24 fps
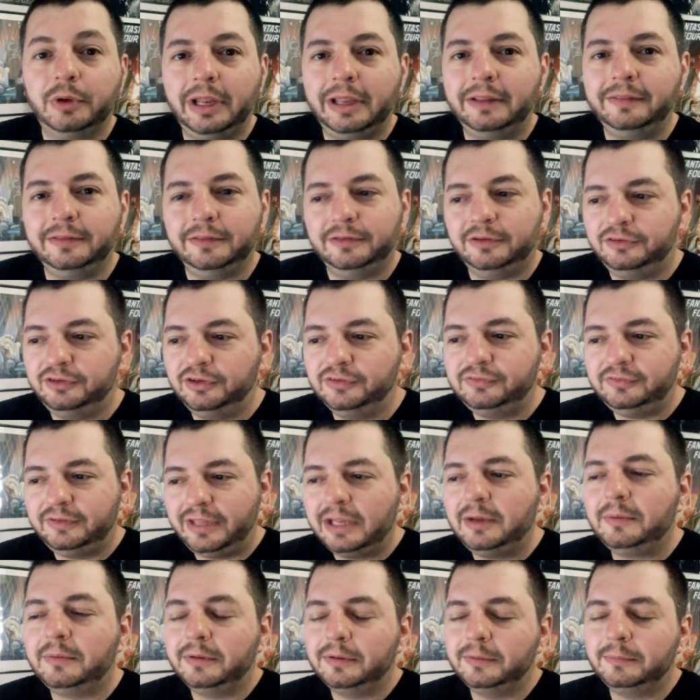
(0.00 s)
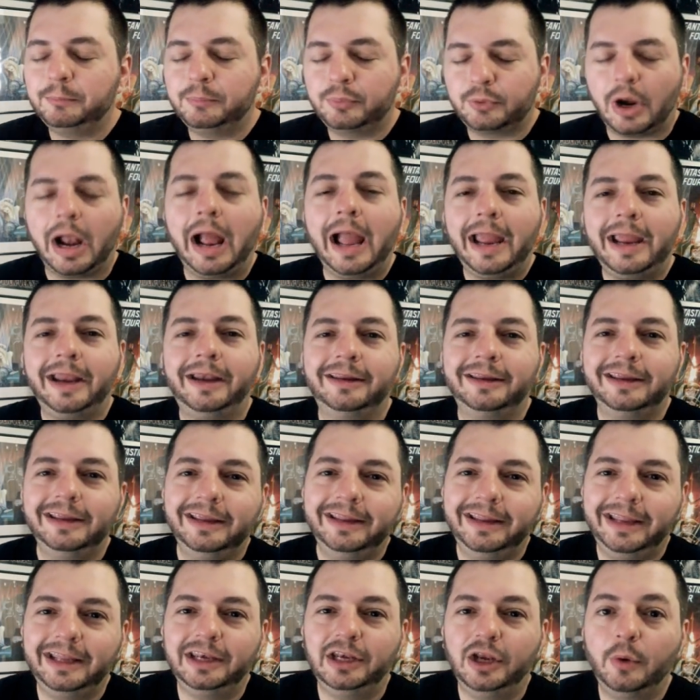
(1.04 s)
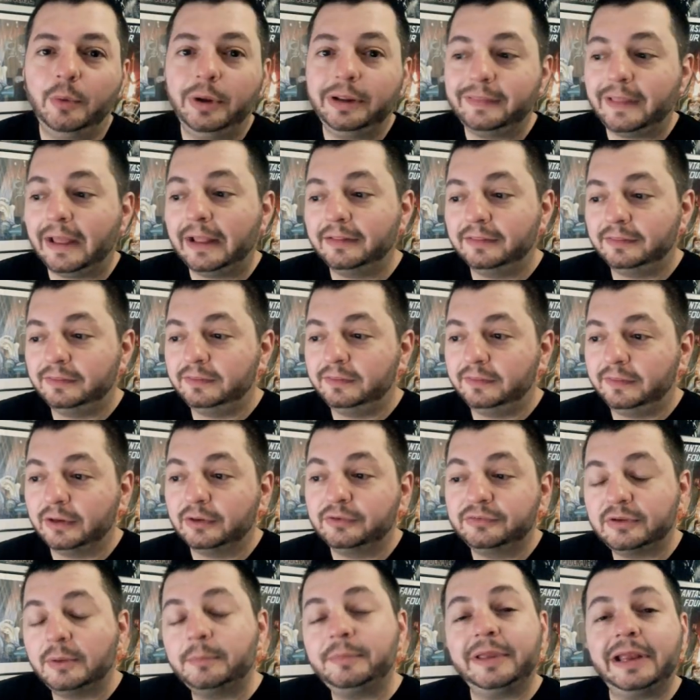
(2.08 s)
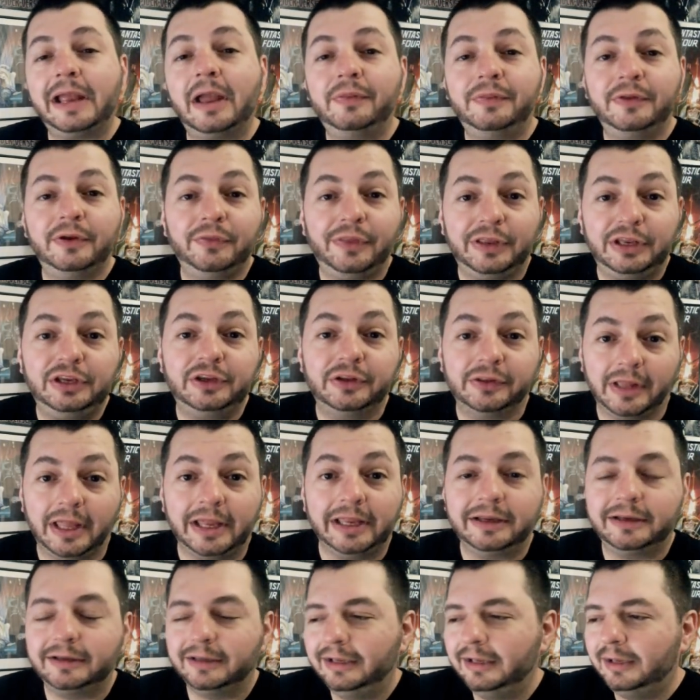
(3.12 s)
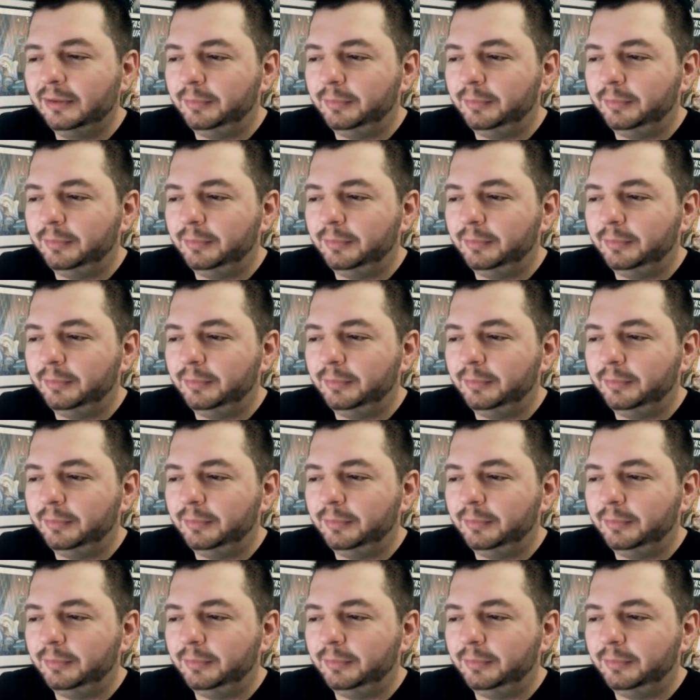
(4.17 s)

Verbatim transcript: And just take pride in knowing that there's something out there that you like,